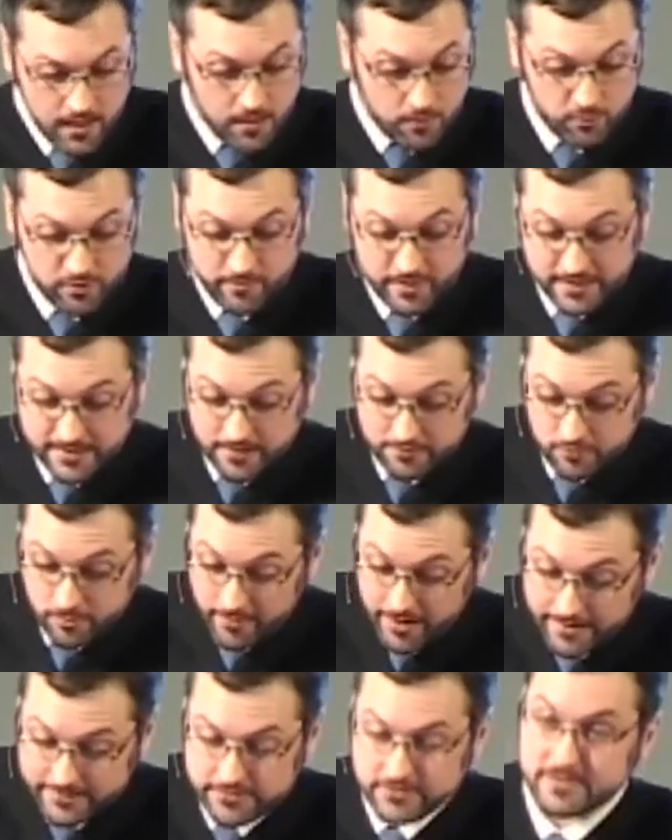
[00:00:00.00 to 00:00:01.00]
We may get
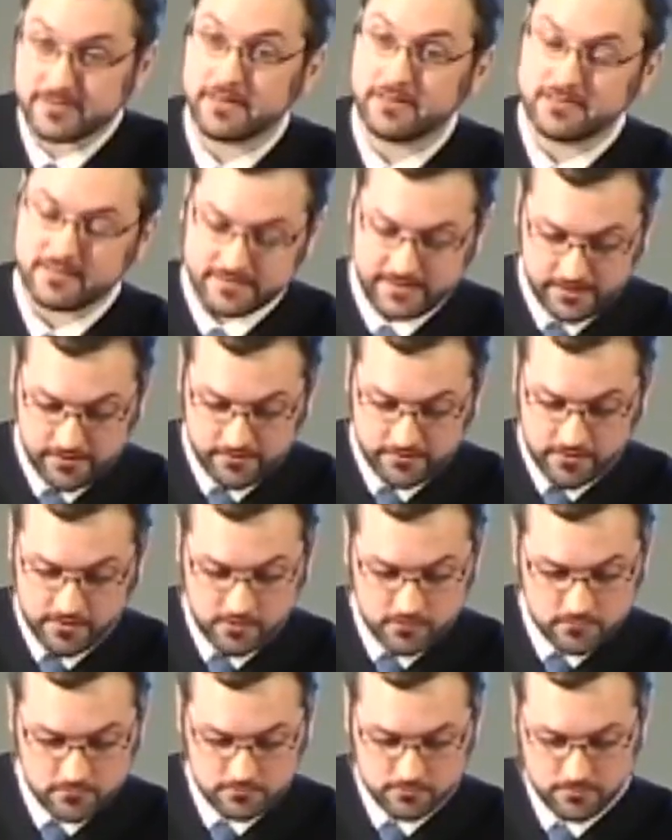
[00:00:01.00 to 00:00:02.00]
reminders that it's there,
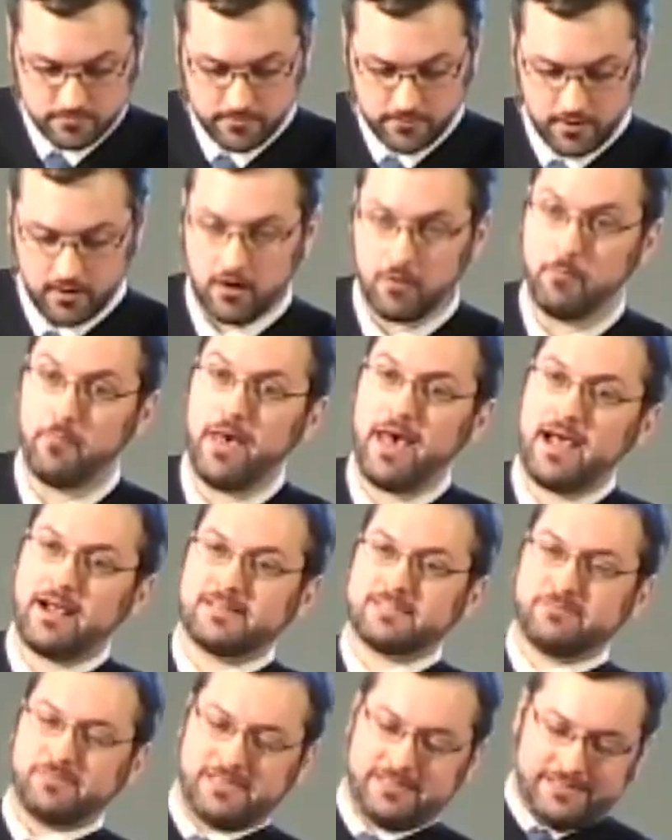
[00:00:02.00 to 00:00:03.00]
though, our
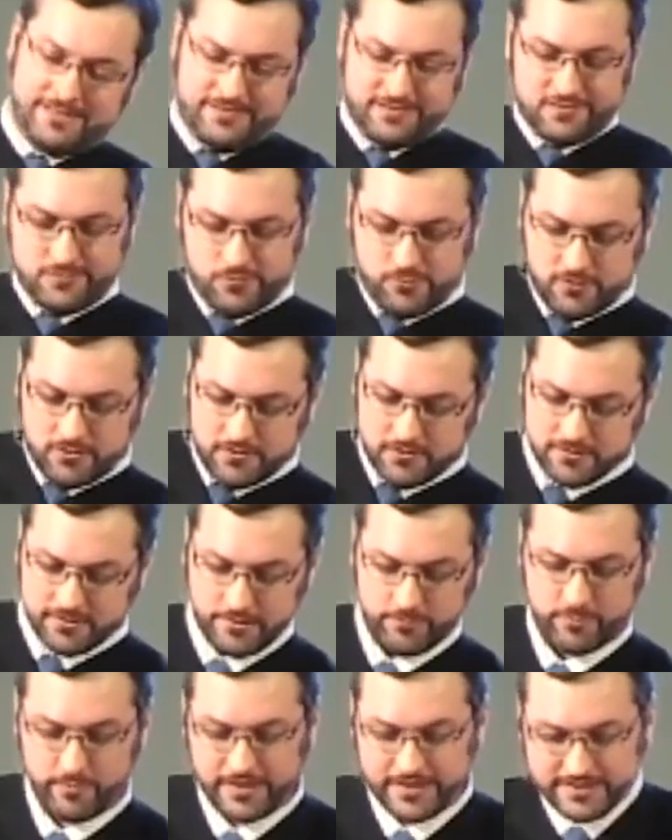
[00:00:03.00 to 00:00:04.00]
backs may get sore,
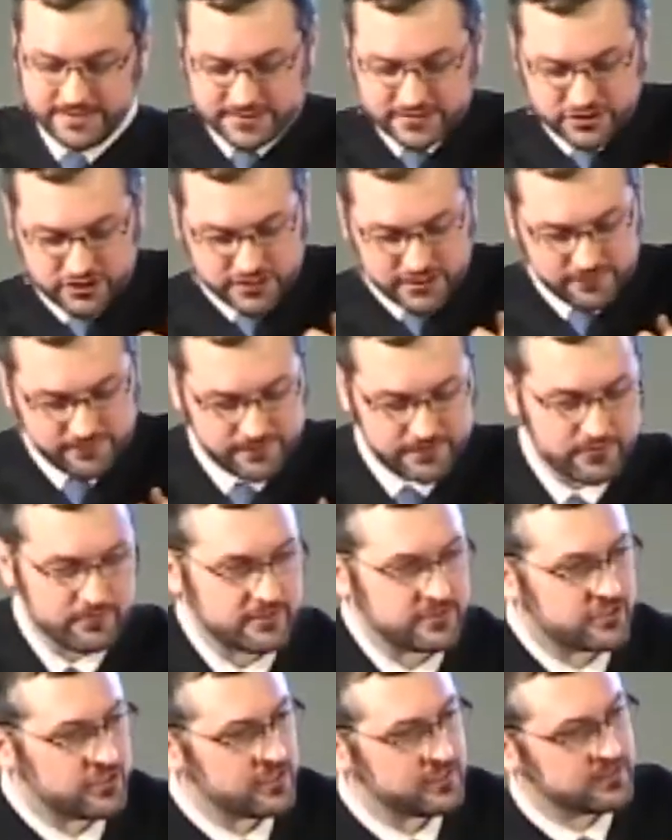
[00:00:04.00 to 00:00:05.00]
and we may need to shift or
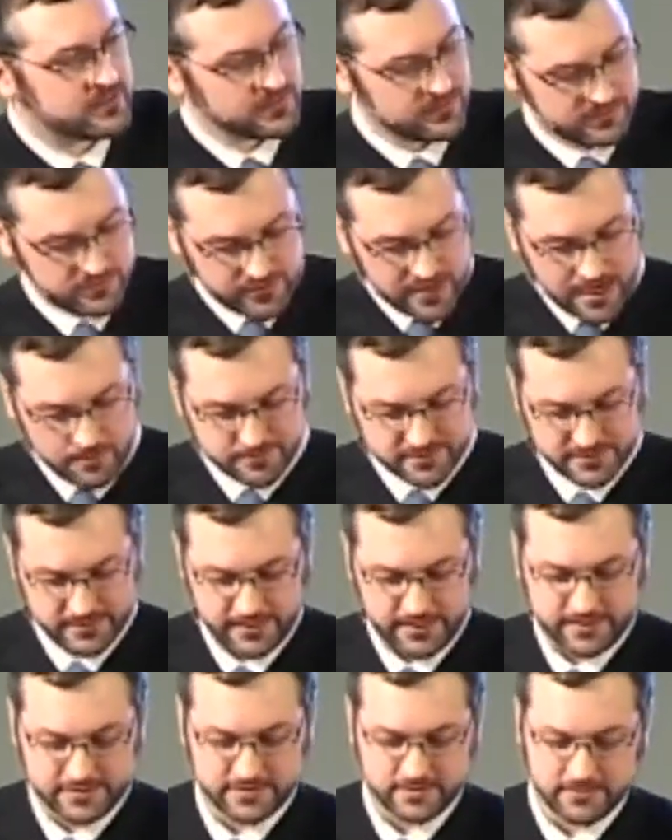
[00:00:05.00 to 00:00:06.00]
adjust the straps
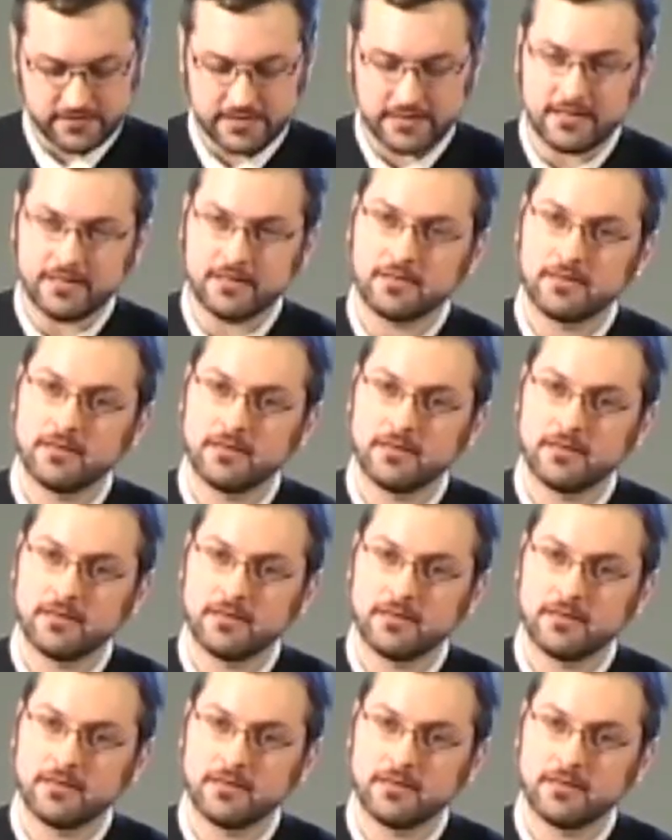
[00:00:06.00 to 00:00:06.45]
occasionally.